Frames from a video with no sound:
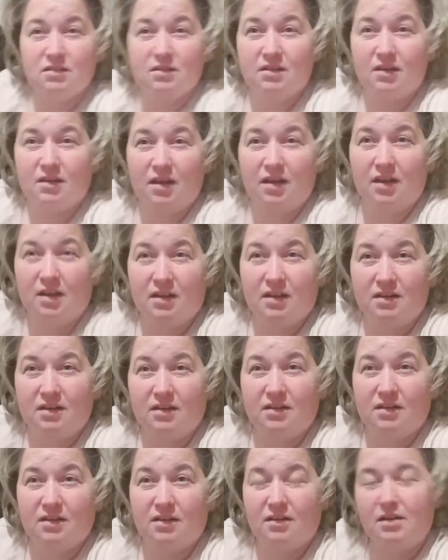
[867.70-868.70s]
And
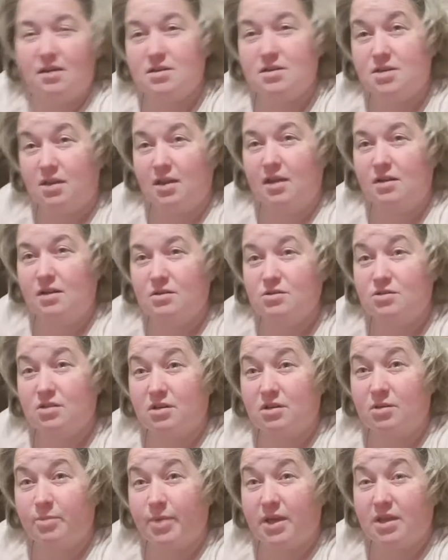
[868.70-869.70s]
actually, that looks a lot
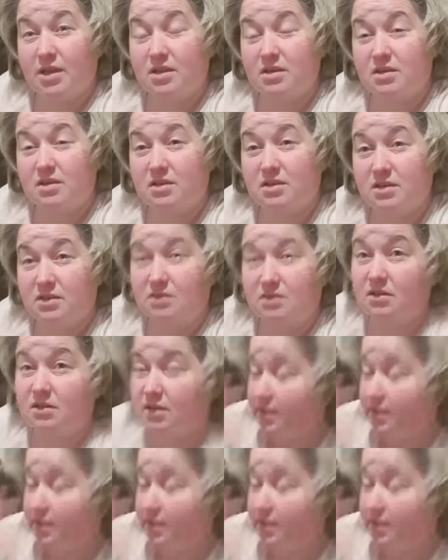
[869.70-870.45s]
better than it did earlier.